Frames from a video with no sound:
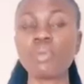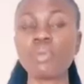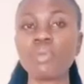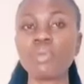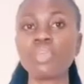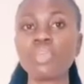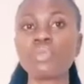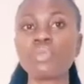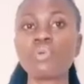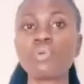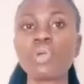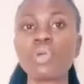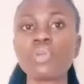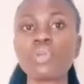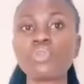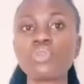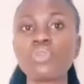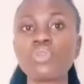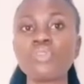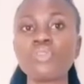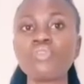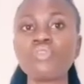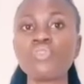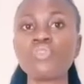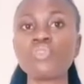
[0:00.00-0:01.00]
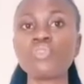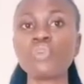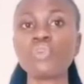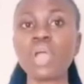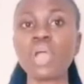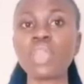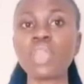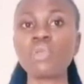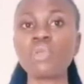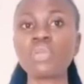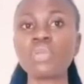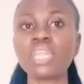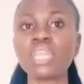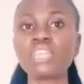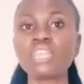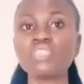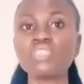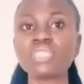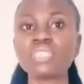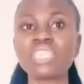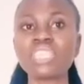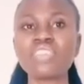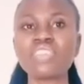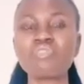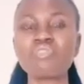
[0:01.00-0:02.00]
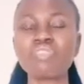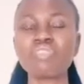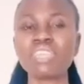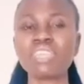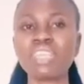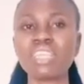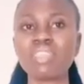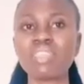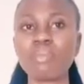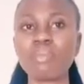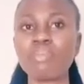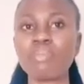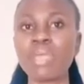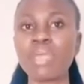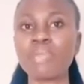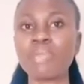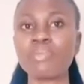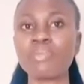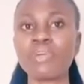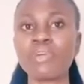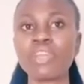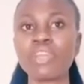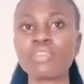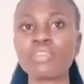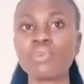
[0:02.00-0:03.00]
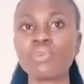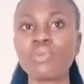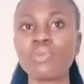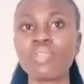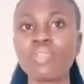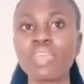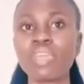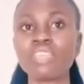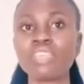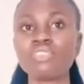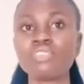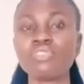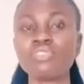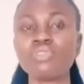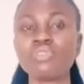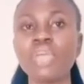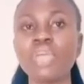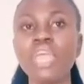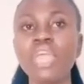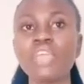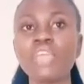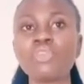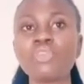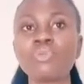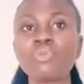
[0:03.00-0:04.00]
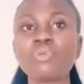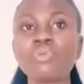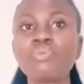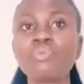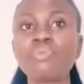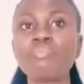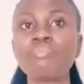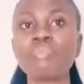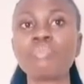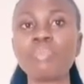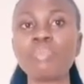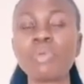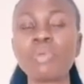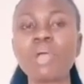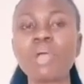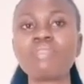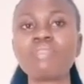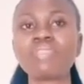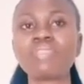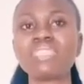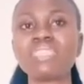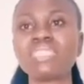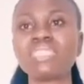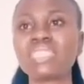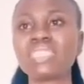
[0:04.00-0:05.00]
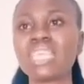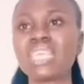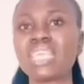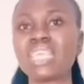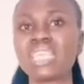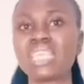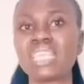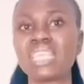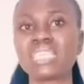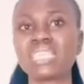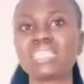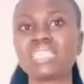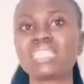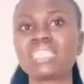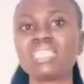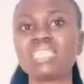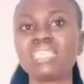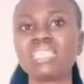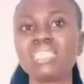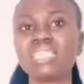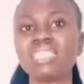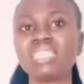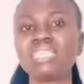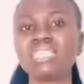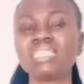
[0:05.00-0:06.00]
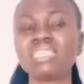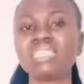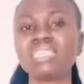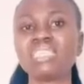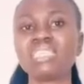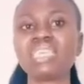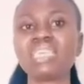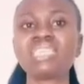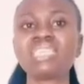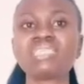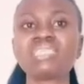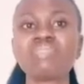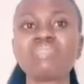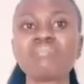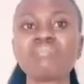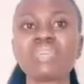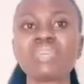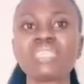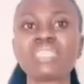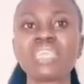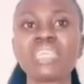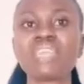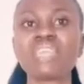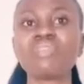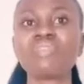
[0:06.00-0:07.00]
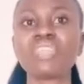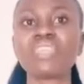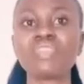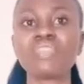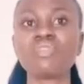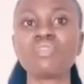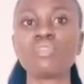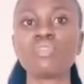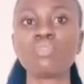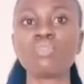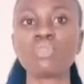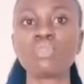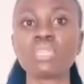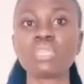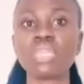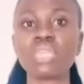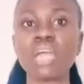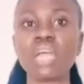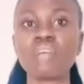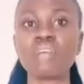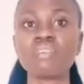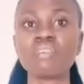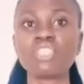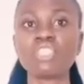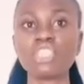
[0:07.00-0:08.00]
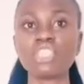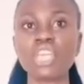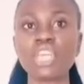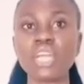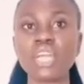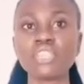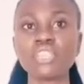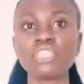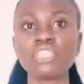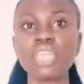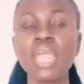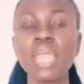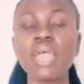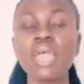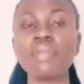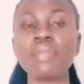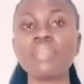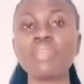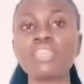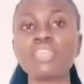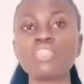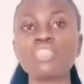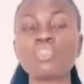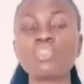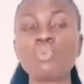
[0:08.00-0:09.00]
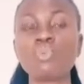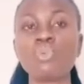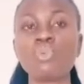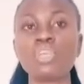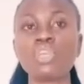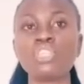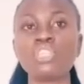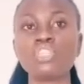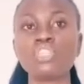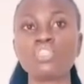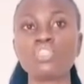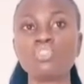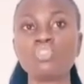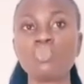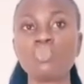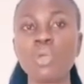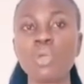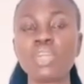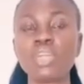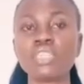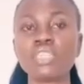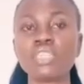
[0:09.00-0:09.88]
way if you alone and you start reading the Bible and all that, people have this saying that it doesn't matter, even if you don't have a church, that you're going to do what,